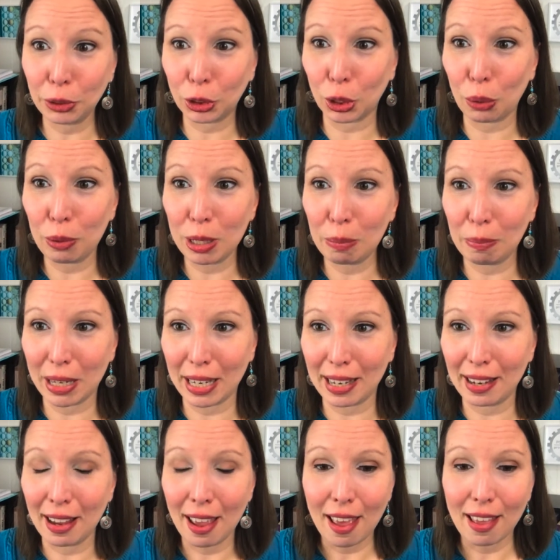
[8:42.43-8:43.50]
showing
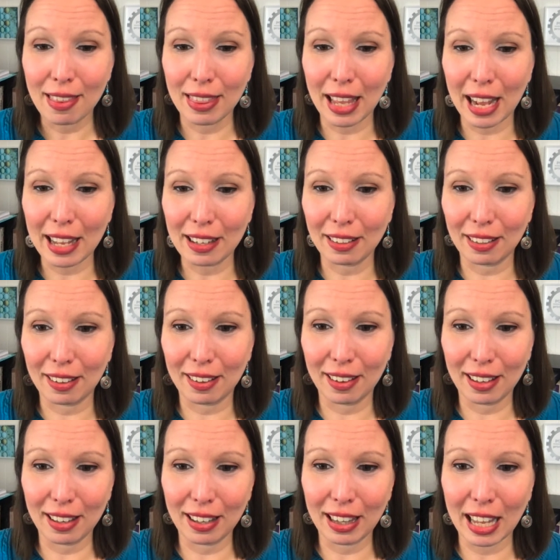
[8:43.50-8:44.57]
me that
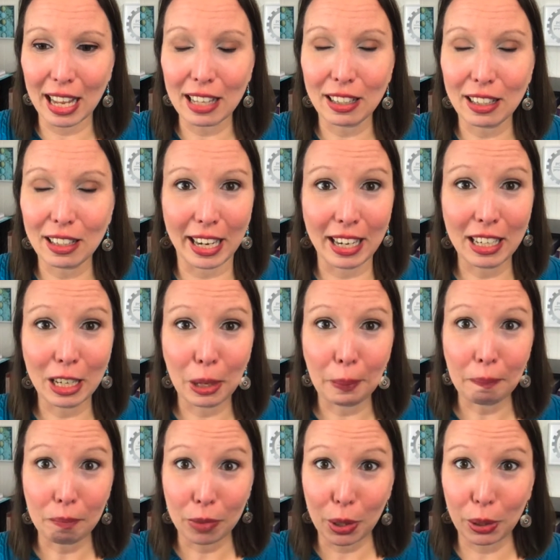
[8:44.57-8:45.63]
that link
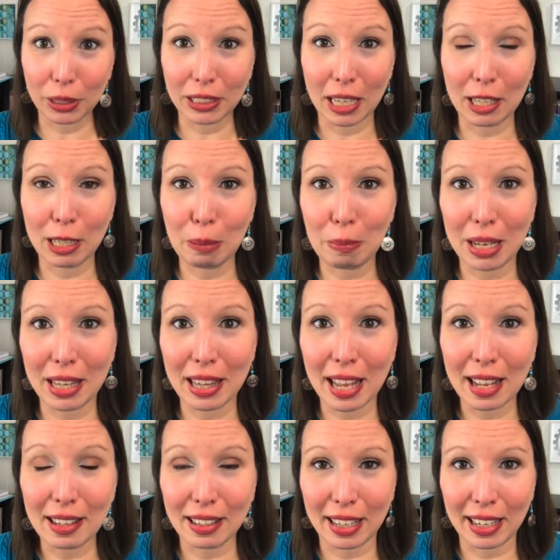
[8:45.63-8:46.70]
or telling me
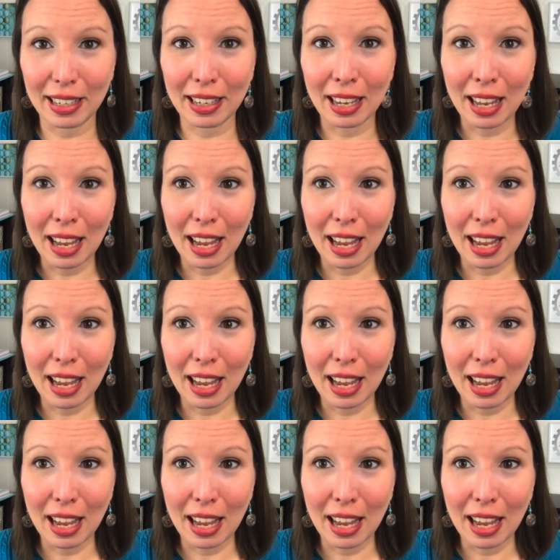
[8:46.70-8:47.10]
that link.